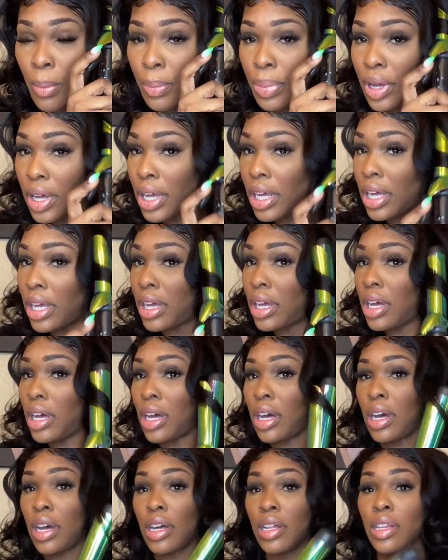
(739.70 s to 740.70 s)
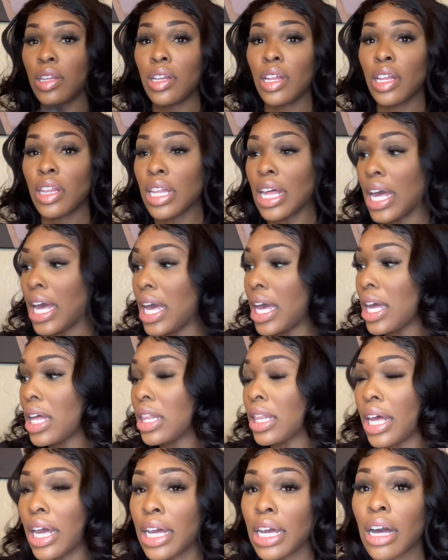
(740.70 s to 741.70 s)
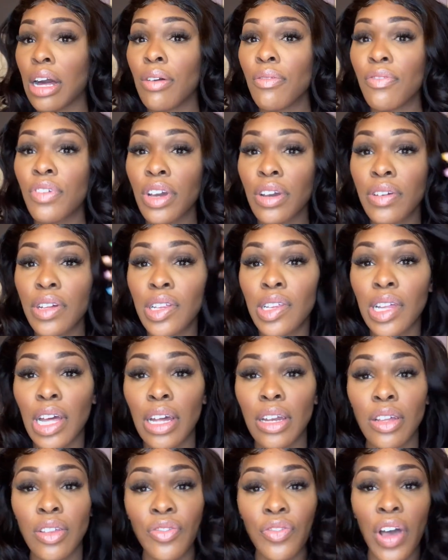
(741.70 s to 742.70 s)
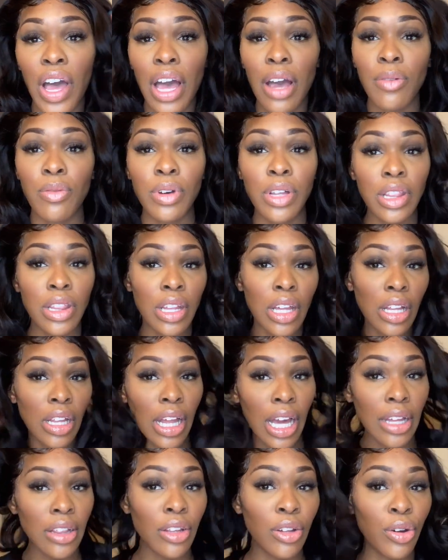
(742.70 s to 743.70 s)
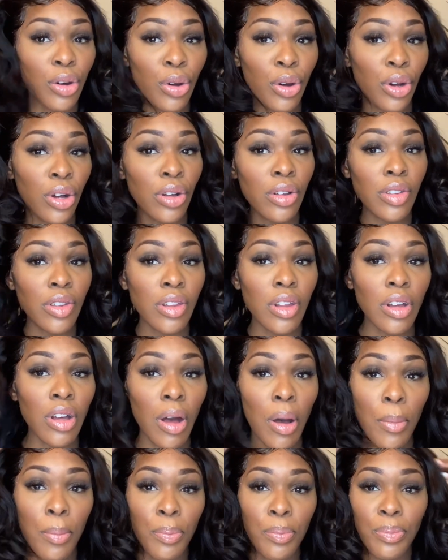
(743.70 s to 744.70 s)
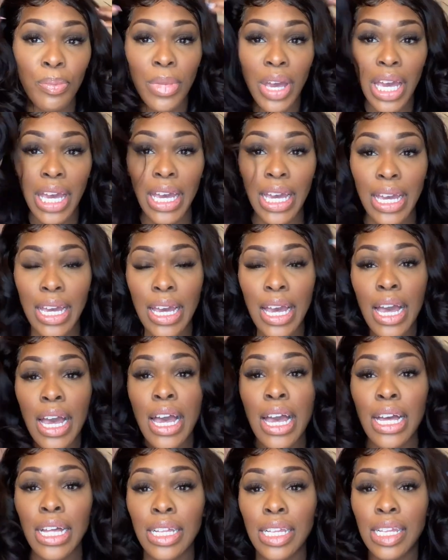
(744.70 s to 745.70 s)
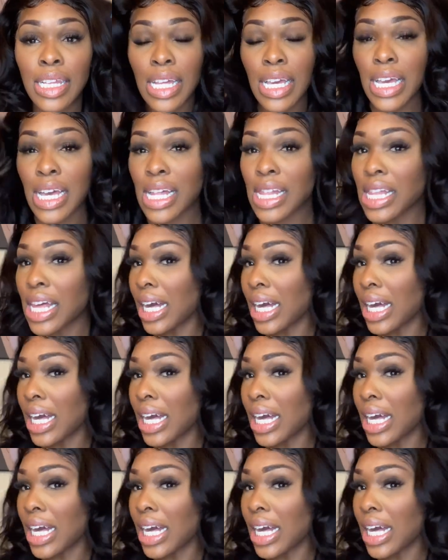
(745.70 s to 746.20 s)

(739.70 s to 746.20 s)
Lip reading: But other than that, like, I'm very satisfied with it. Like, the curls look amazing.